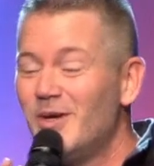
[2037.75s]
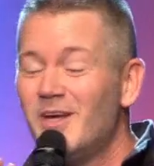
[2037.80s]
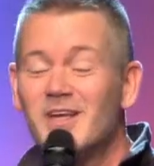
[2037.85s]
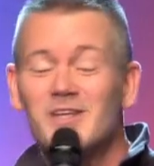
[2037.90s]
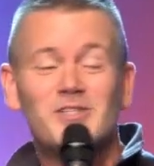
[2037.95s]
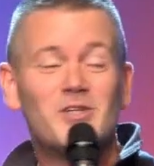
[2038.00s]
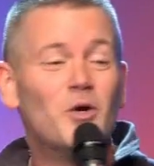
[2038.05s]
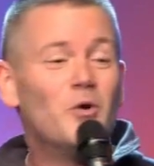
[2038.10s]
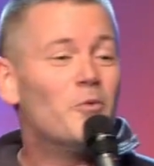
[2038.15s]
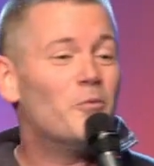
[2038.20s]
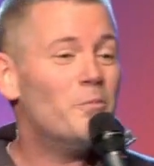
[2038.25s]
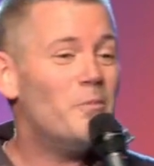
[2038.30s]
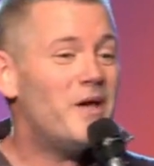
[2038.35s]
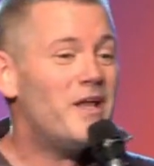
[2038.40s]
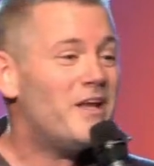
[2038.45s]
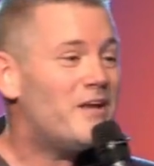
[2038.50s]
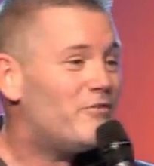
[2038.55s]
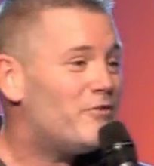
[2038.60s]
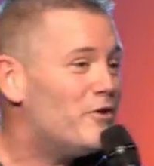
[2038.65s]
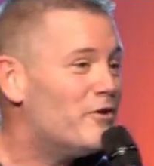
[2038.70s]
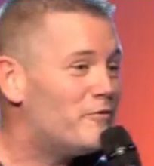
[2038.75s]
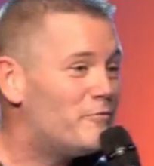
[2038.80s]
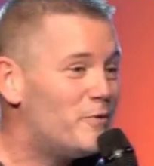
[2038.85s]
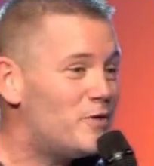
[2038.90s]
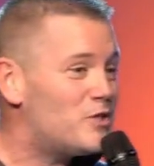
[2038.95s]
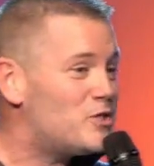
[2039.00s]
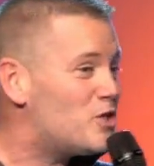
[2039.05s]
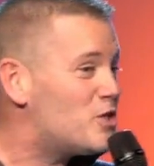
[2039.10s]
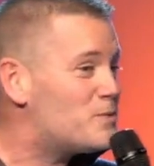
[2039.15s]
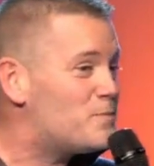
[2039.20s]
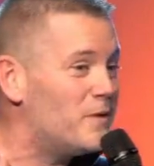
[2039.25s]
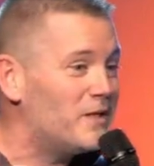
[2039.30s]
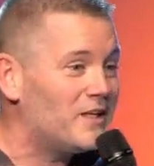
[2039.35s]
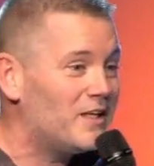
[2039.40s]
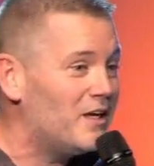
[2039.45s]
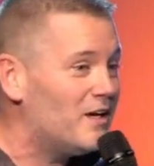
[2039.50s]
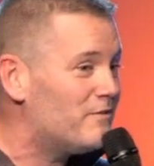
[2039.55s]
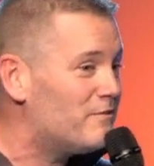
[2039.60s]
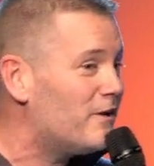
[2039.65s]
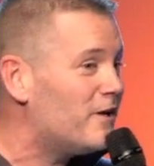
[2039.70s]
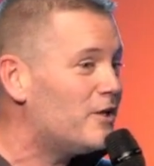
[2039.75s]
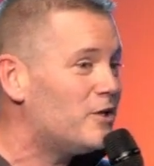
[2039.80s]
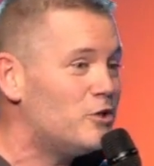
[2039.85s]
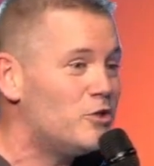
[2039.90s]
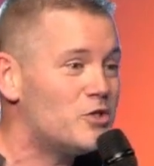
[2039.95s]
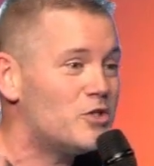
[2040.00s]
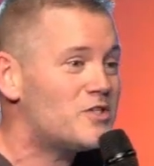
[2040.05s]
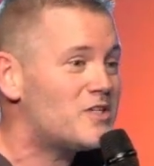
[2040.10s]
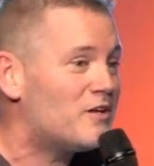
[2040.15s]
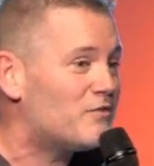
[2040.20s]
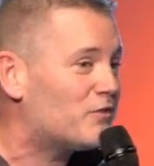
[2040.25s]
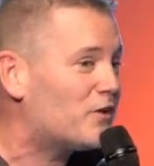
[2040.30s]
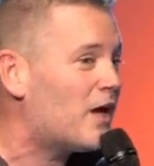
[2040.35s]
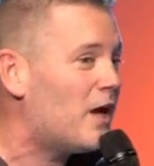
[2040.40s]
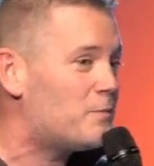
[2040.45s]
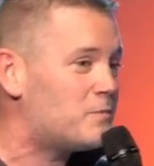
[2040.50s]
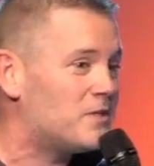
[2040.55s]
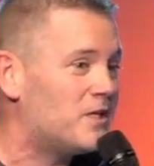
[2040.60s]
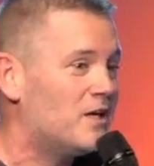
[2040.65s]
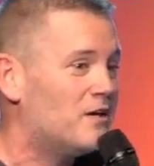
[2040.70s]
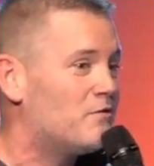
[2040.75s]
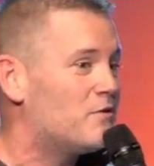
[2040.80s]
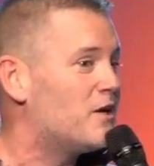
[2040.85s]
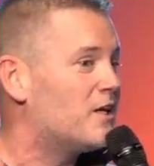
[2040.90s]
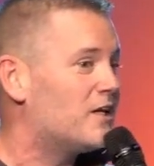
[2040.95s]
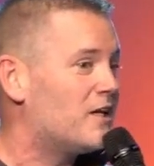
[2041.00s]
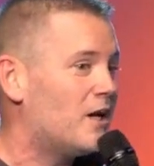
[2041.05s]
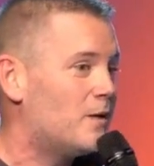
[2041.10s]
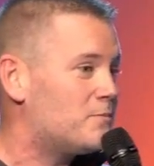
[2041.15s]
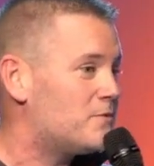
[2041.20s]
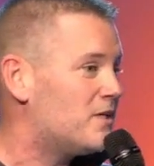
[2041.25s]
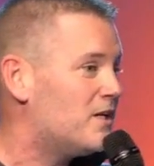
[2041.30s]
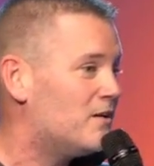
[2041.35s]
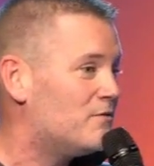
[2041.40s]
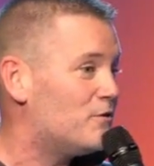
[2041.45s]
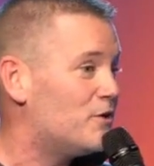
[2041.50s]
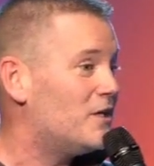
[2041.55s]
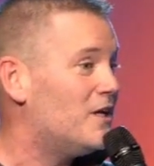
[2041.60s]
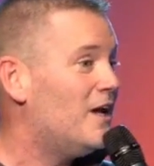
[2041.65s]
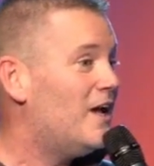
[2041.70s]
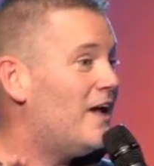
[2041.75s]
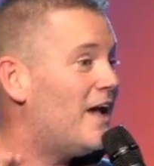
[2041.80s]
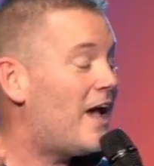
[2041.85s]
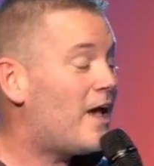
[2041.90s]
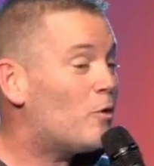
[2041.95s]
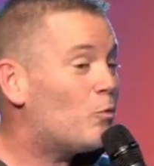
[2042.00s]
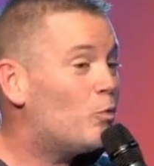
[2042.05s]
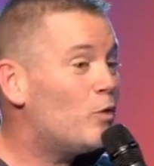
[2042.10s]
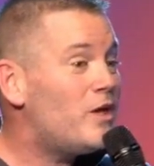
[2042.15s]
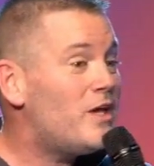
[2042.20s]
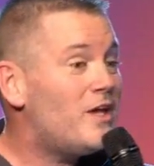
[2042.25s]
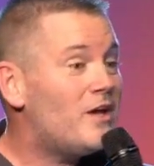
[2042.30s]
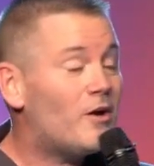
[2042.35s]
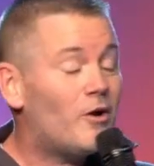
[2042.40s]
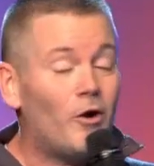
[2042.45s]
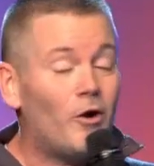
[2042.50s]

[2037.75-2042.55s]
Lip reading: So many of you have just been given, and you just have kept giving and kept giving, and we